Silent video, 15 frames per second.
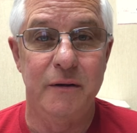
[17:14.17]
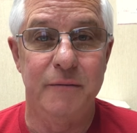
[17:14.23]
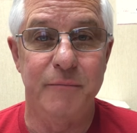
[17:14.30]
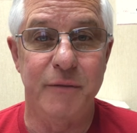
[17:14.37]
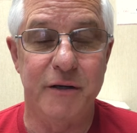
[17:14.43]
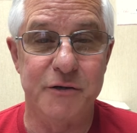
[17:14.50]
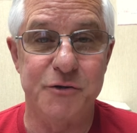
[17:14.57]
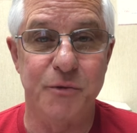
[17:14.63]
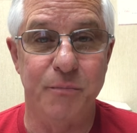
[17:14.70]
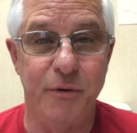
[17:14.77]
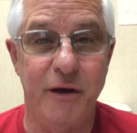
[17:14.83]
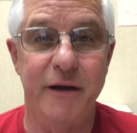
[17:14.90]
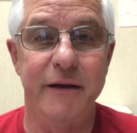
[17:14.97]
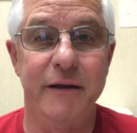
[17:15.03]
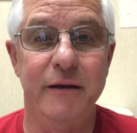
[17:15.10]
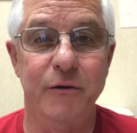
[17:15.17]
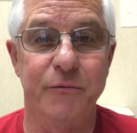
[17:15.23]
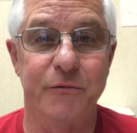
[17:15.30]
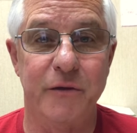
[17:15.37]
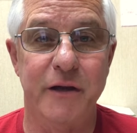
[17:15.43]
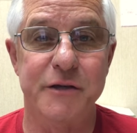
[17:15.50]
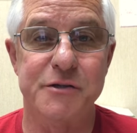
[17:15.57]
because your body, your
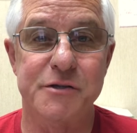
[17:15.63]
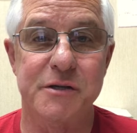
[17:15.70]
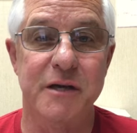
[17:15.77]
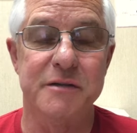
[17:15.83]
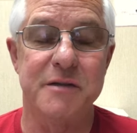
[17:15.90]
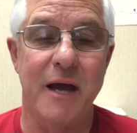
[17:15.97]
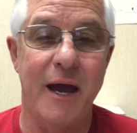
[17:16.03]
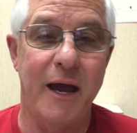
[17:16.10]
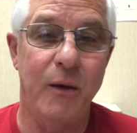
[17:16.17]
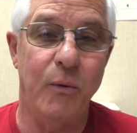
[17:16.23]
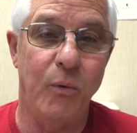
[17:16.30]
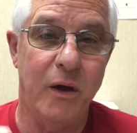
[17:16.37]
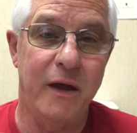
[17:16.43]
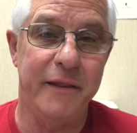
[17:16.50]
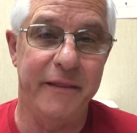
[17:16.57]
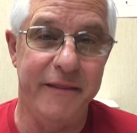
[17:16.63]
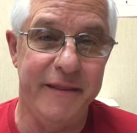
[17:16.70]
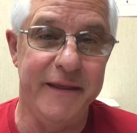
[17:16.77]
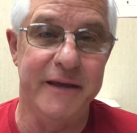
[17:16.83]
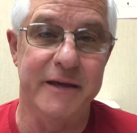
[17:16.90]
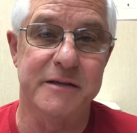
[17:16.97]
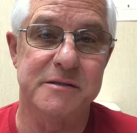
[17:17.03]
flesh says, I want
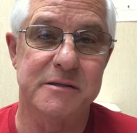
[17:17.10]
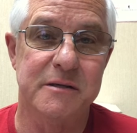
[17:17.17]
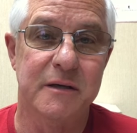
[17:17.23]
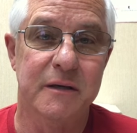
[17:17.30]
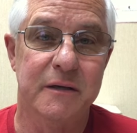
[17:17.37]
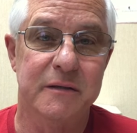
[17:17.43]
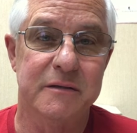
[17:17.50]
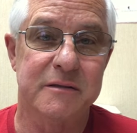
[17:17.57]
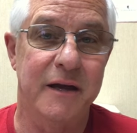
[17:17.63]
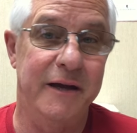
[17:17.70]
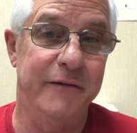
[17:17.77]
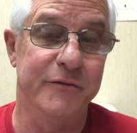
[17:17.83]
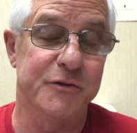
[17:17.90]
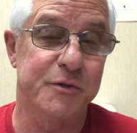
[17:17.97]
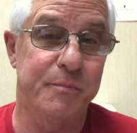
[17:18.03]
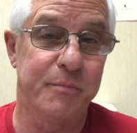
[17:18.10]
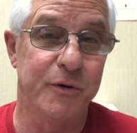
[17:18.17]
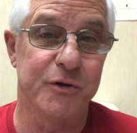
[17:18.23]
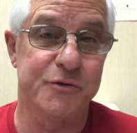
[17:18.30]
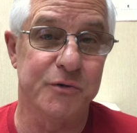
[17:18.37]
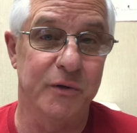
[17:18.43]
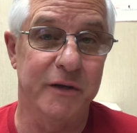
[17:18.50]
this. It's kind of a
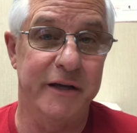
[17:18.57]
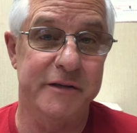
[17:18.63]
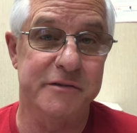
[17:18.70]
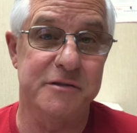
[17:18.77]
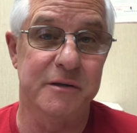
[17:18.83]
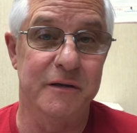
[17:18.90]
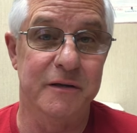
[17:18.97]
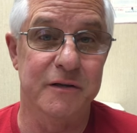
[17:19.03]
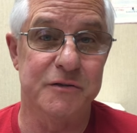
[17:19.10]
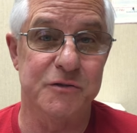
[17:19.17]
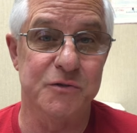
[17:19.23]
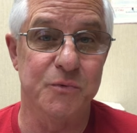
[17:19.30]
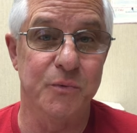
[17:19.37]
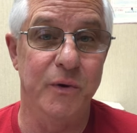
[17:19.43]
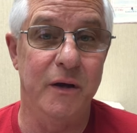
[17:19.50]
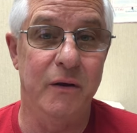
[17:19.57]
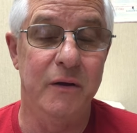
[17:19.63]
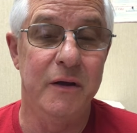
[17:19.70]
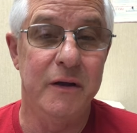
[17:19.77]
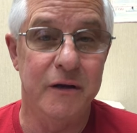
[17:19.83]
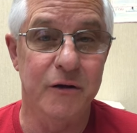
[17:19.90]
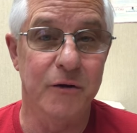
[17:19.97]
spiritual lesson in this as well.
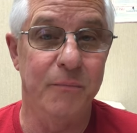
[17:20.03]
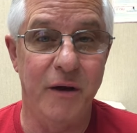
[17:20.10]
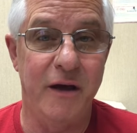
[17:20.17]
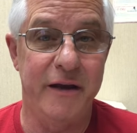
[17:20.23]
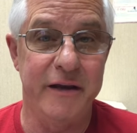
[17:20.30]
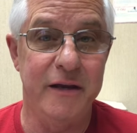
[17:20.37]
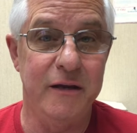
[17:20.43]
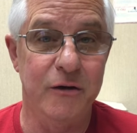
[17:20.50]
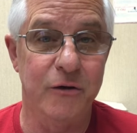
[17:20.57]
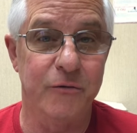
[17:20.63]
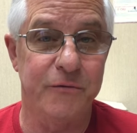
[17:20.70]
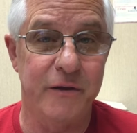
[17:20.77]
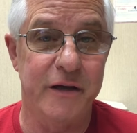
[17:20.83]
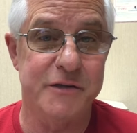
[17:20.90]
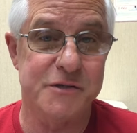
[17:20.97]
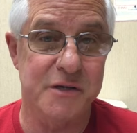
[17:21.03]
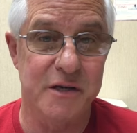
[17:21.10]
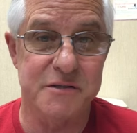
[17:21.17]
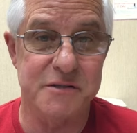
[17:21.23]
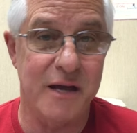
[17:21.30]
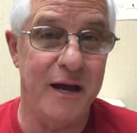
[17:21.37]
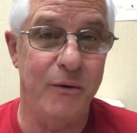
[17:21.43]
Your body, your flesh
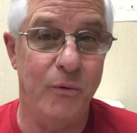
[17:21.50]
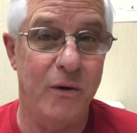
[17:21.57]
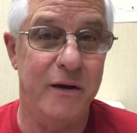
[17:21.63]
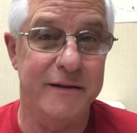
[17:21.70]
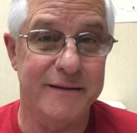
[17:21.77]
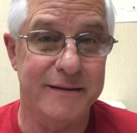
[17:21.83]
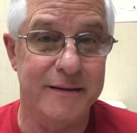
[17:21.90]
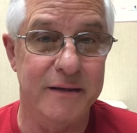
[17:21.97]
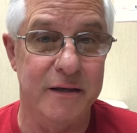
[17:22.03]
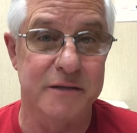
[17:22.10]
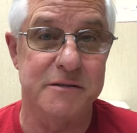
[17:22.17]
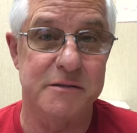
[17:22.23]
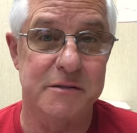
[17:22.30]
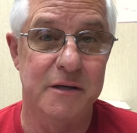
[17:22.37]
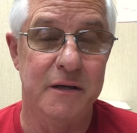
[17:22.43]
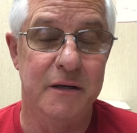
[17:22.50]
says, I want this.